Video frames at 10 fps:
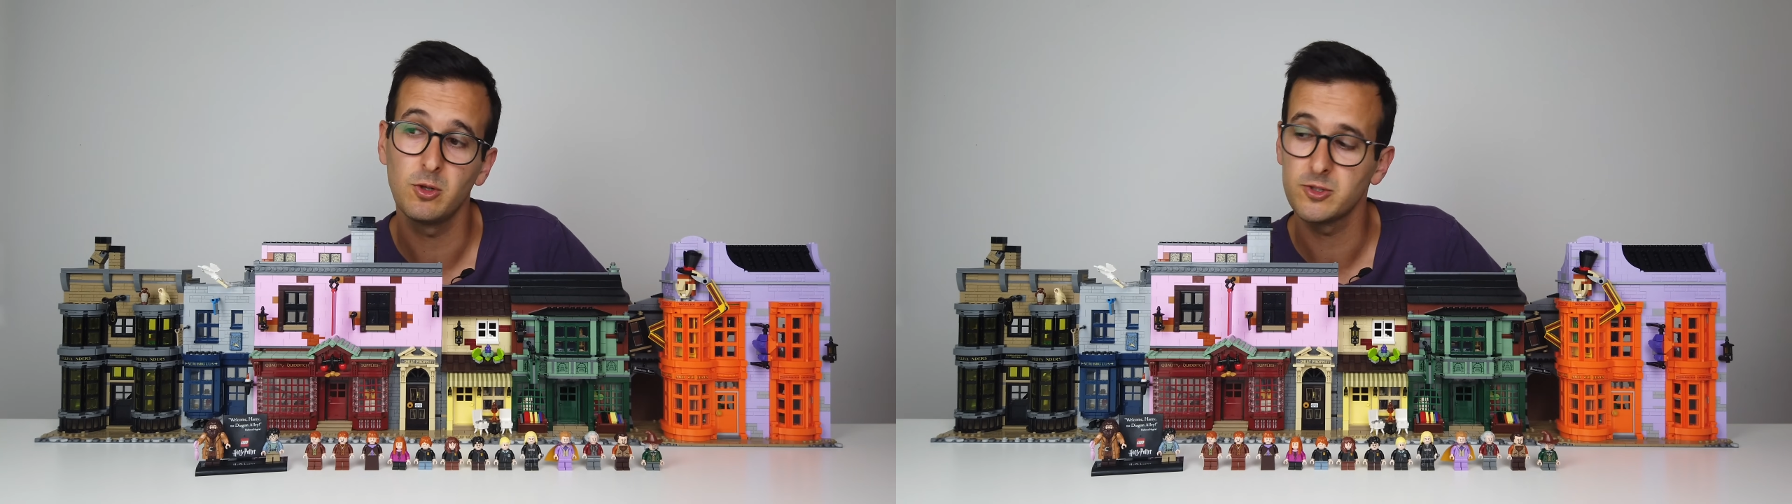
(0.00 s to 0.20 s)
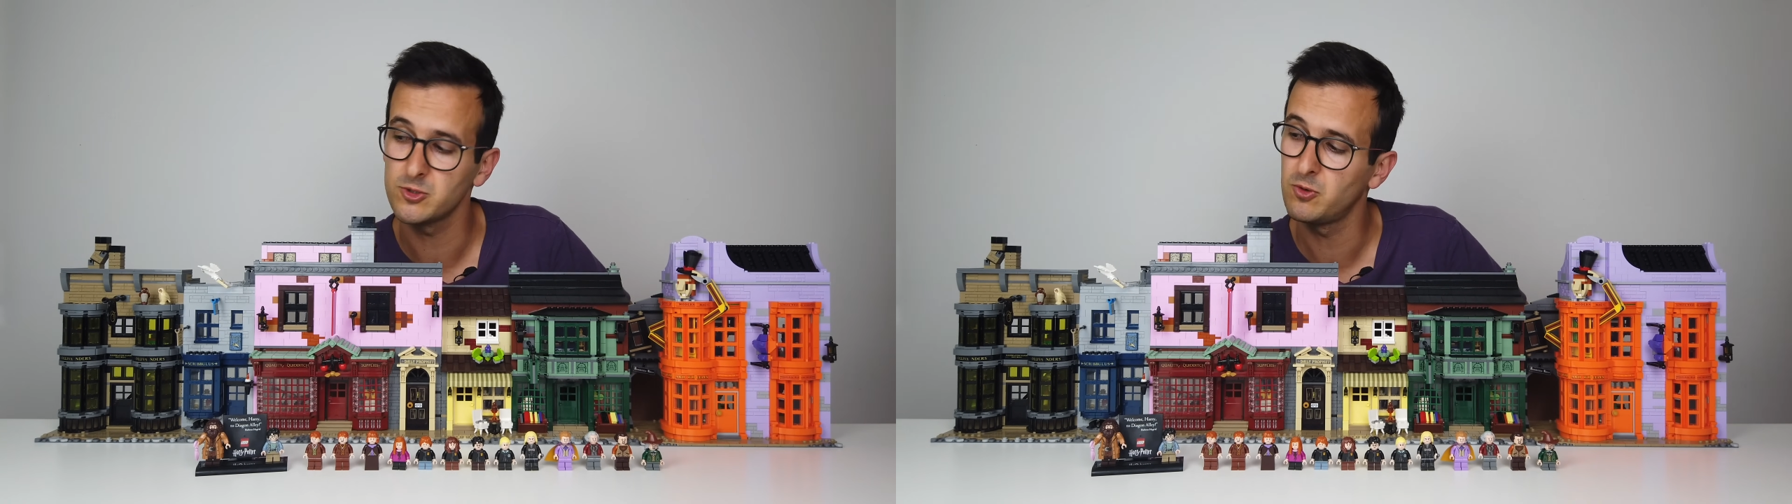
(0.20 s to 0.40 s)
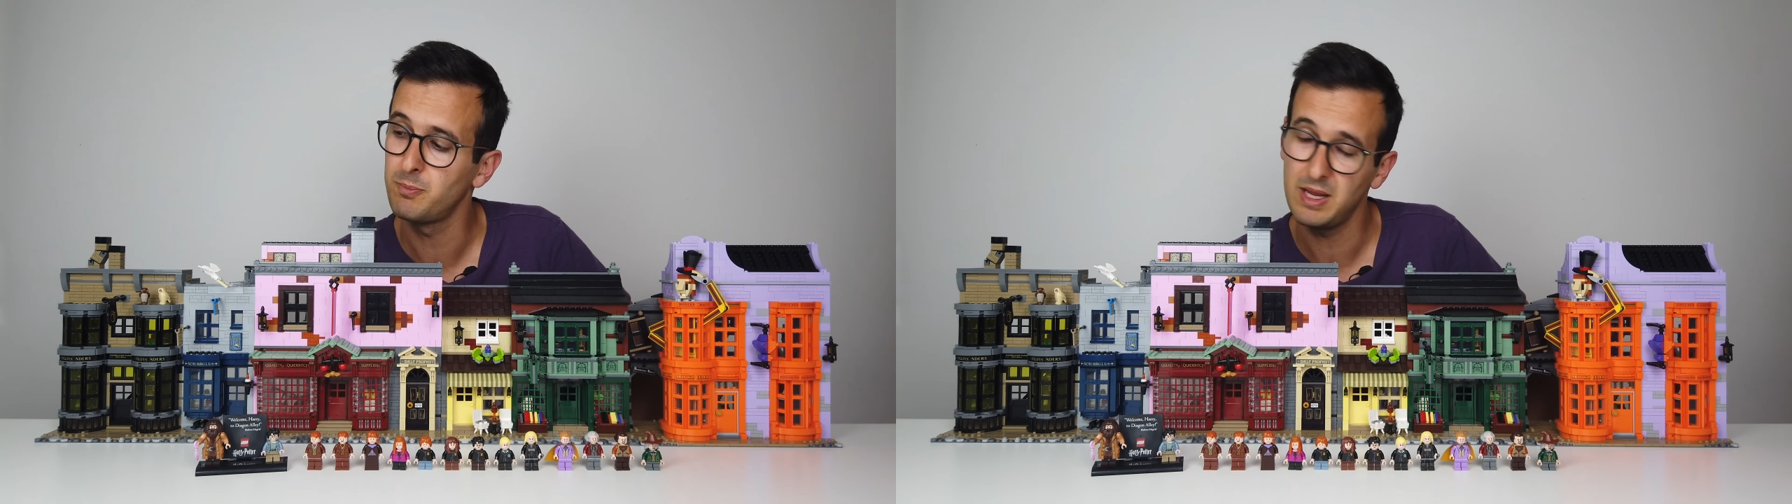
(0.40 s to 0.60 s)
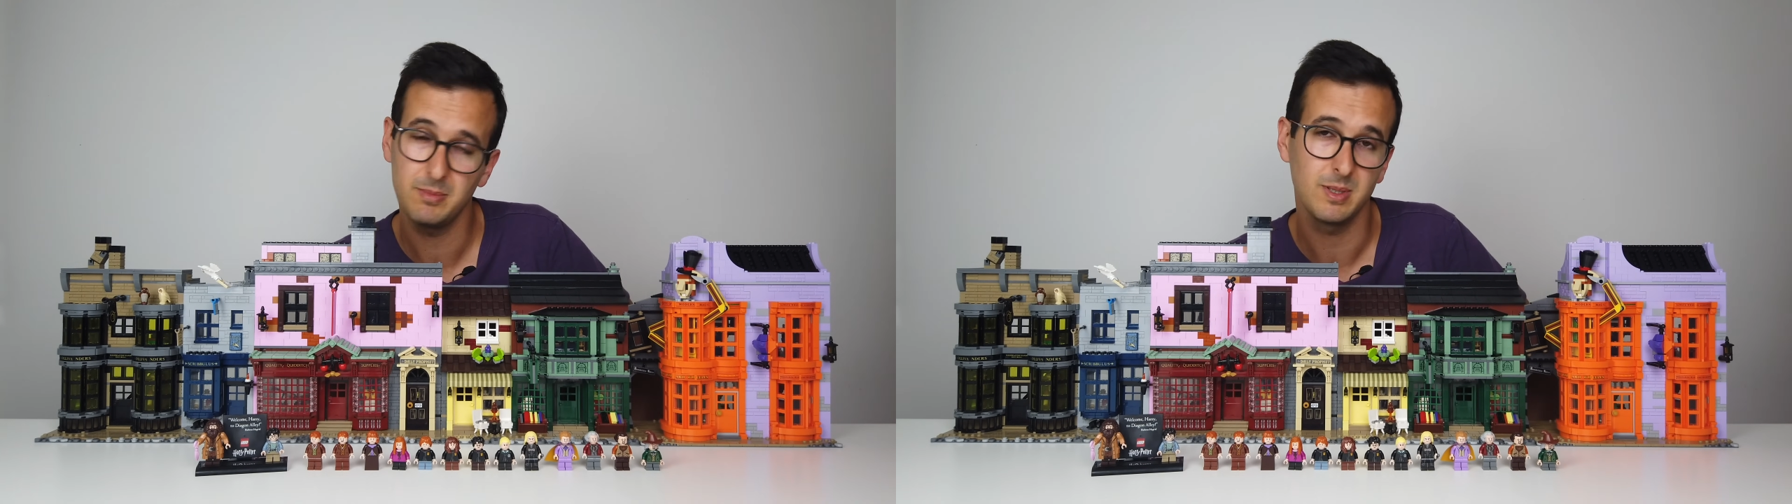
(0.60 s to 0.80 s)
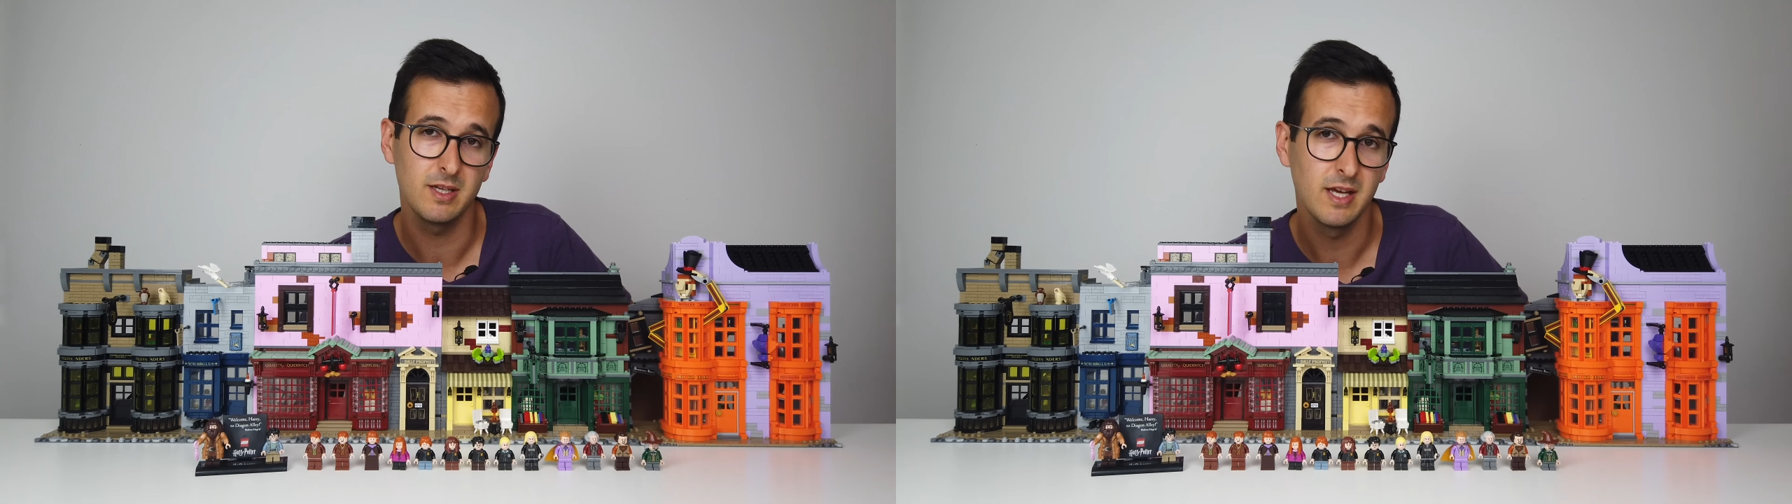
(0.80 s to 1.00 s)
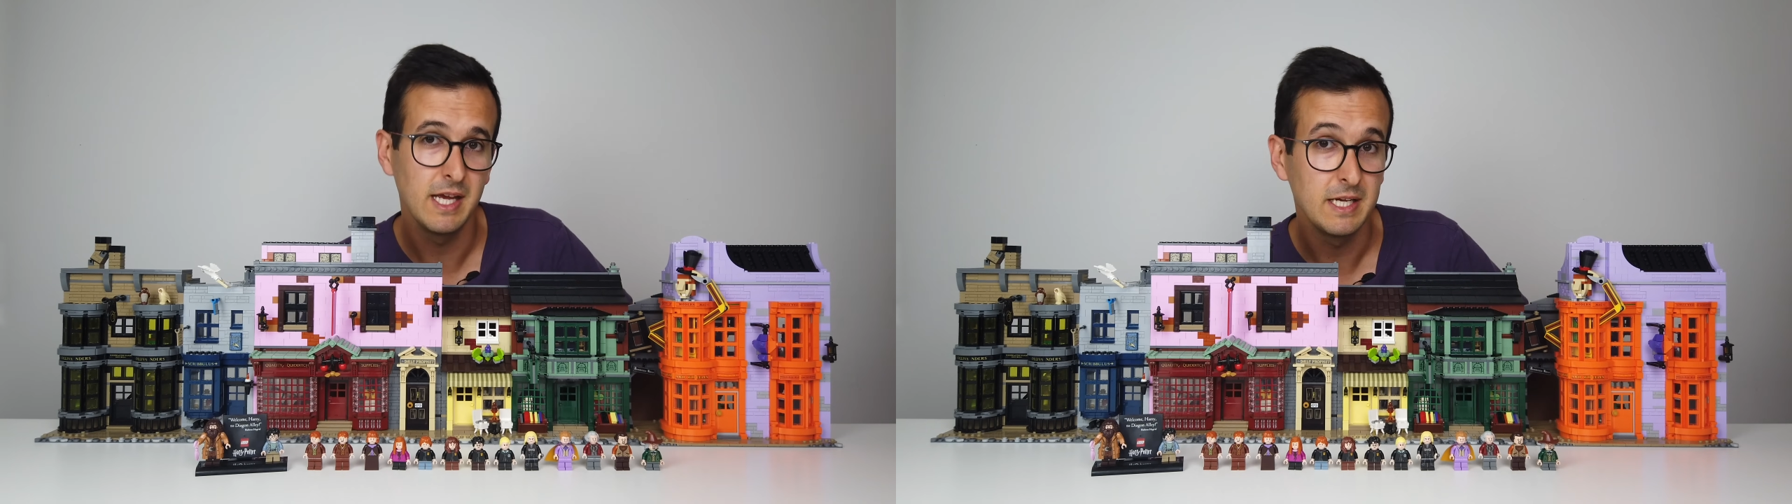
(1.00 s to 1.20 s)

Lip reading: also maybe